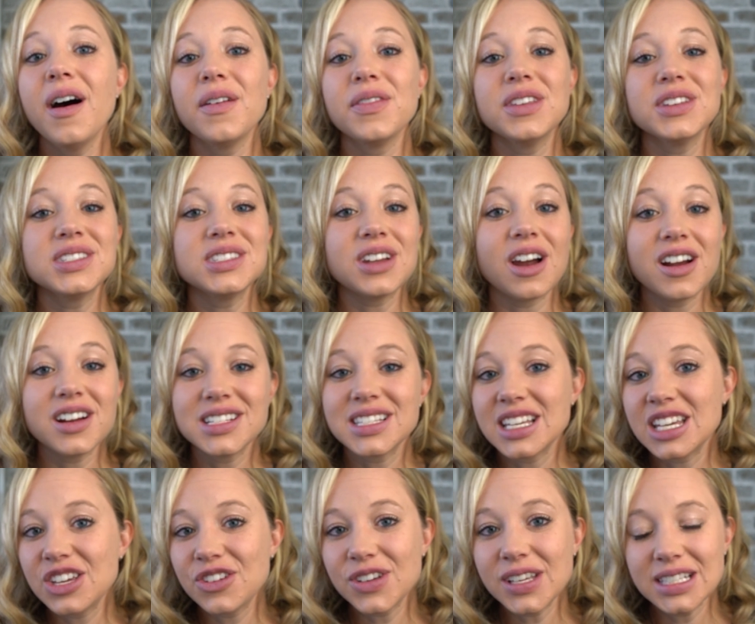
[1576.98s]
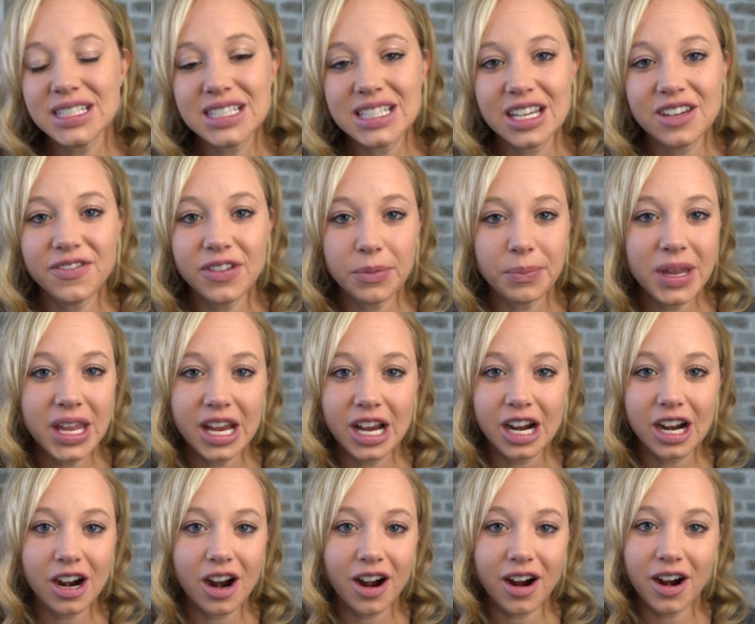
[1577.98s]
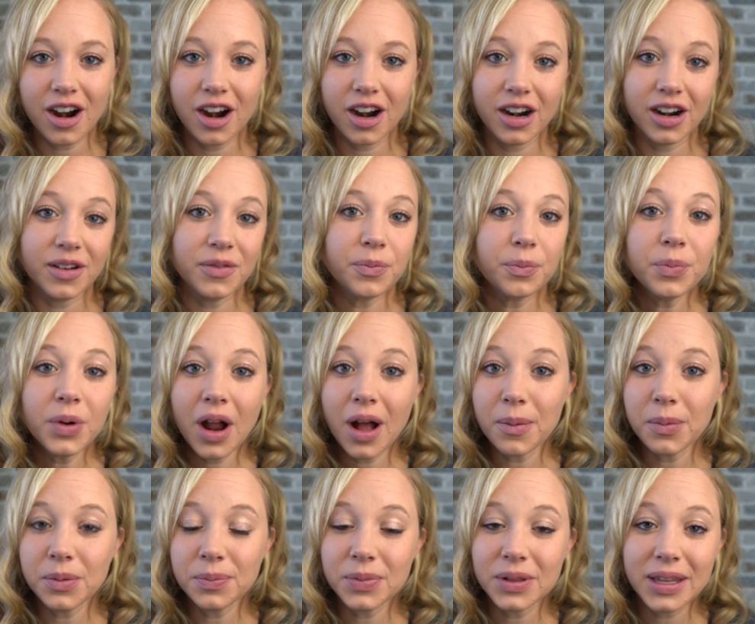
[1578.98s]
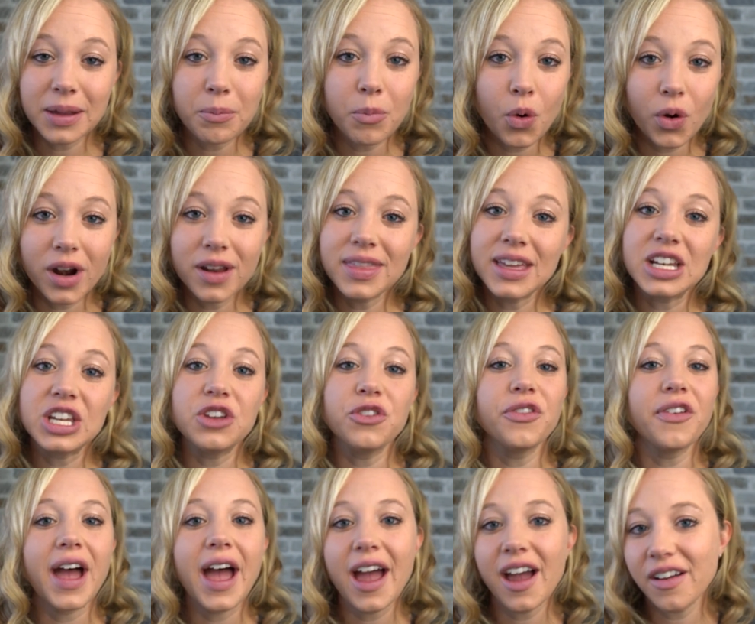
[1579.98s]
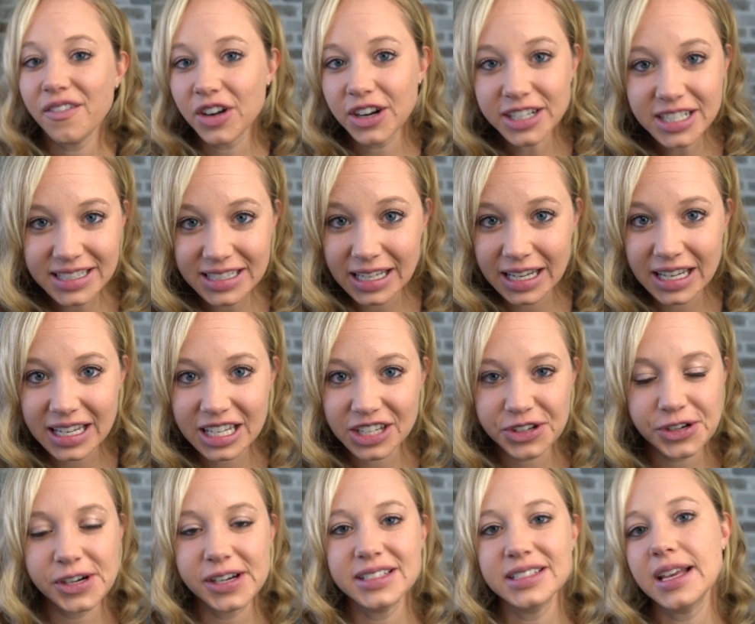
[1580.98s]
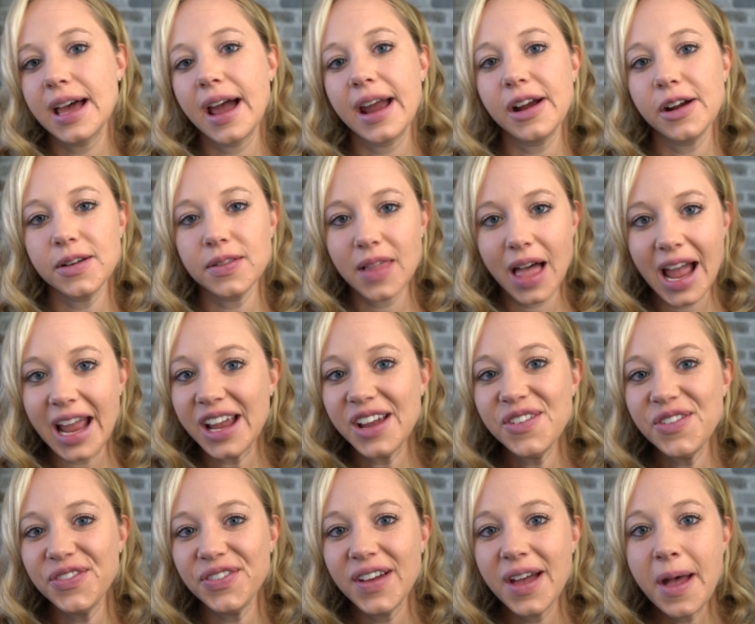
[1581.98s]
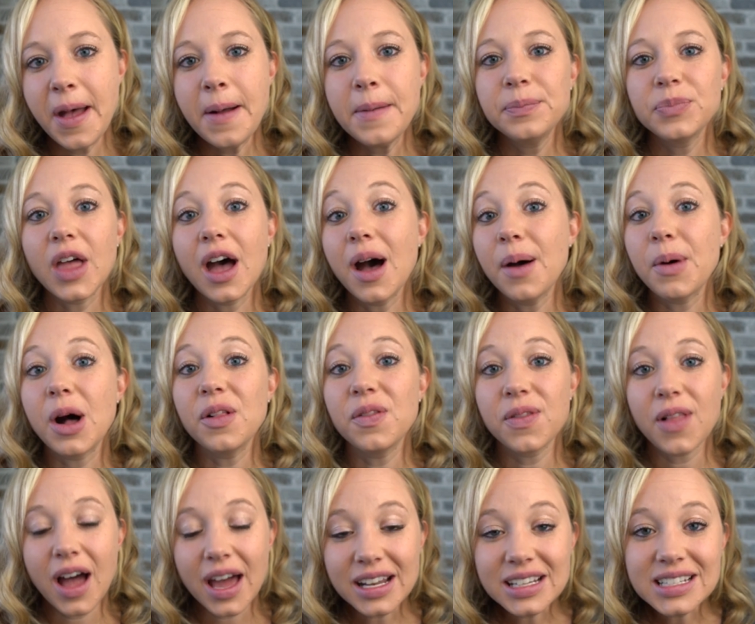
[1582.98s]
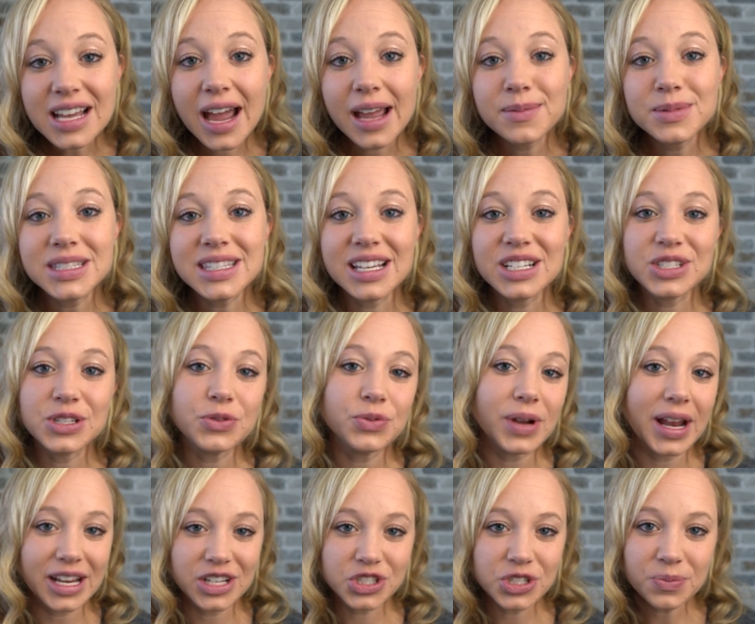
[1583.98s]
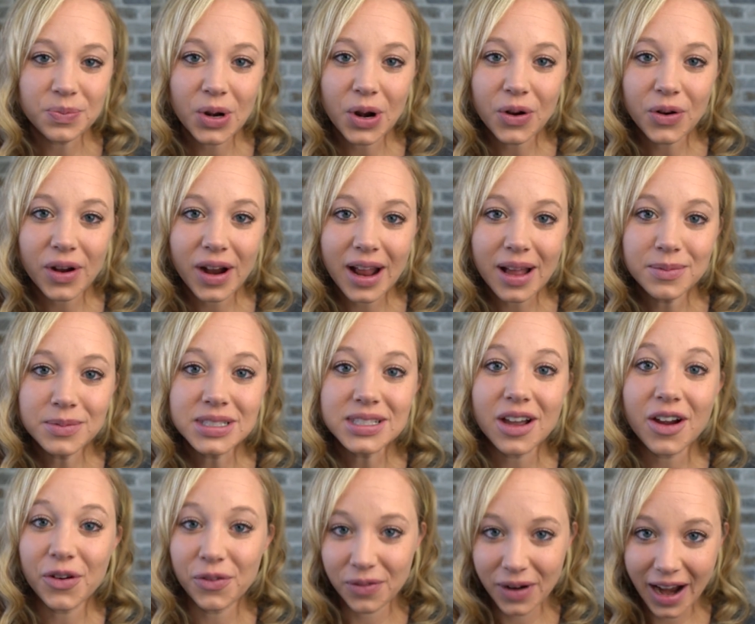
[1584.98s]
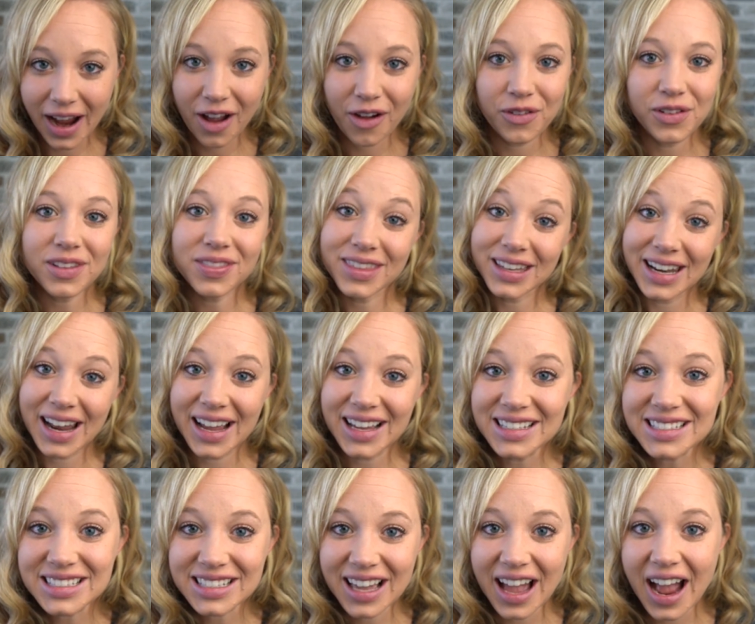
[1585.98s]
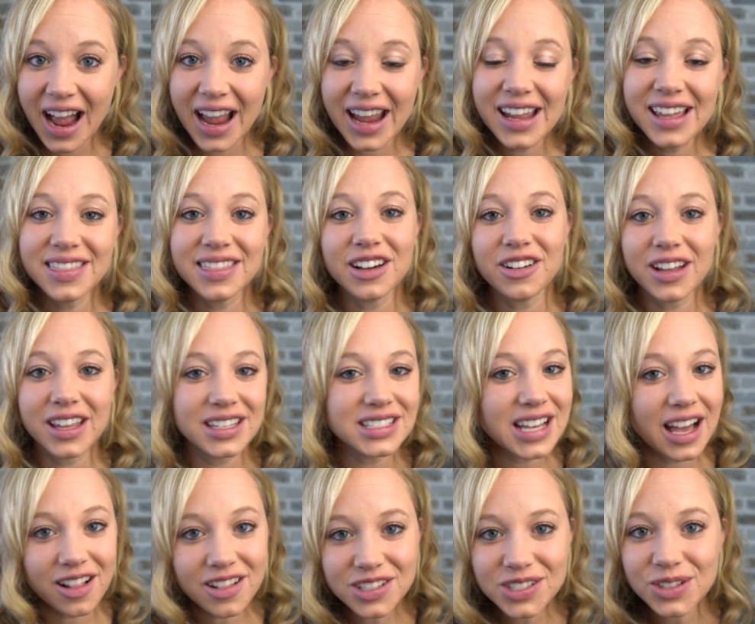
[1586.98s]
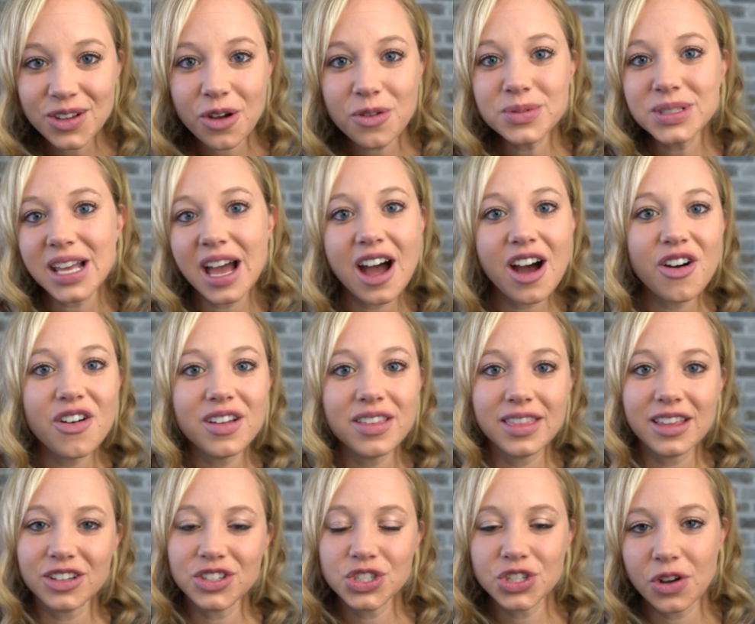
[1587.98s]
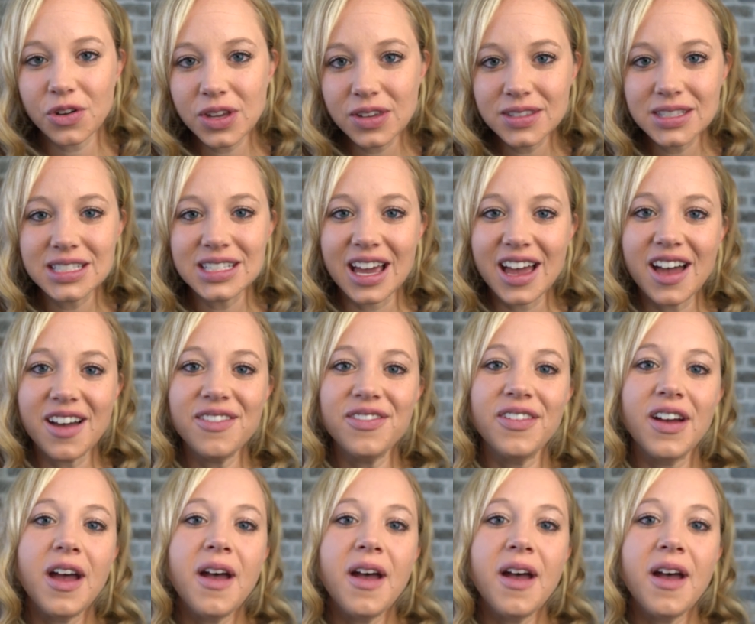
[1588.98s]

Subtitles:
The stars that you can see from here are probably more than you've ever seen in your entire life. A lot of times they do ranger programs around the night sky, and they'll get telescopes out and they'll show you stuff.